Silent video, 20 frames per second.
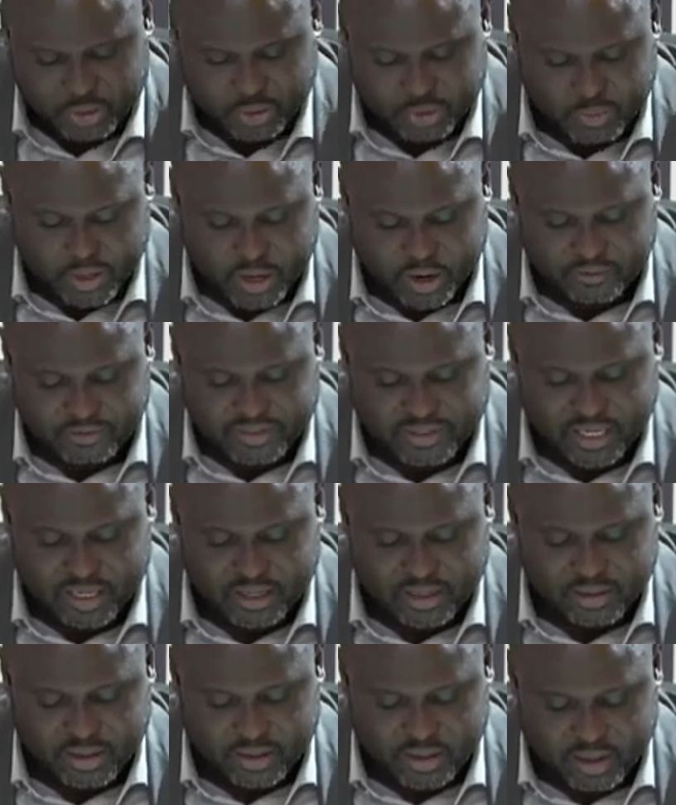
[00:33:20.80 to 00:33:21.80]
to my office
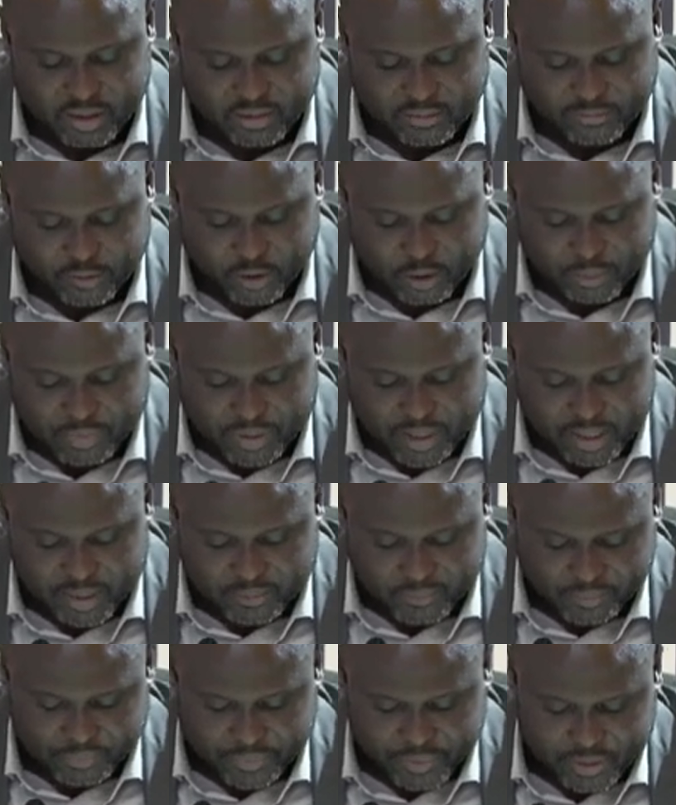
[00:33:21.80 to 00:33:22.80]
and informed me
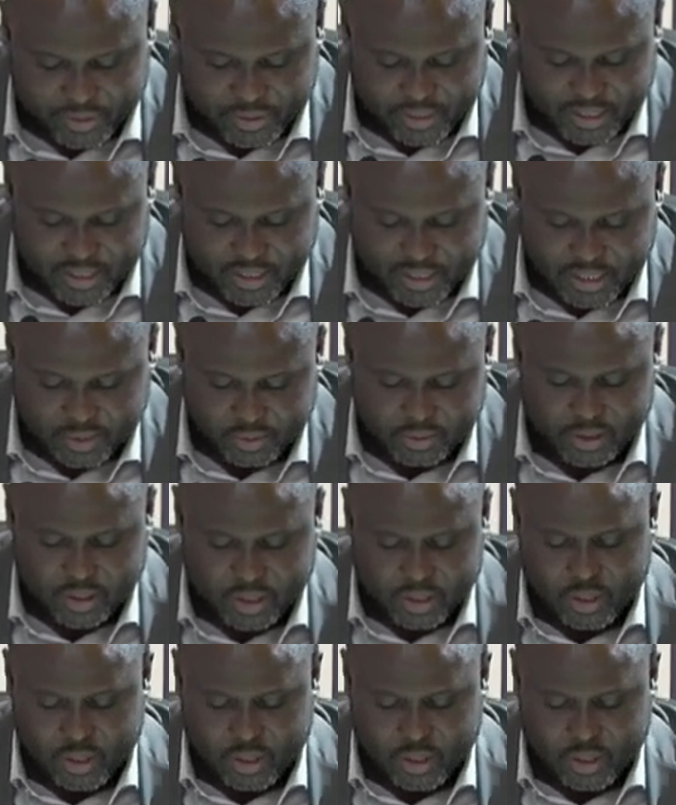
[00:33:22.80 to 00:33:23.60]
that he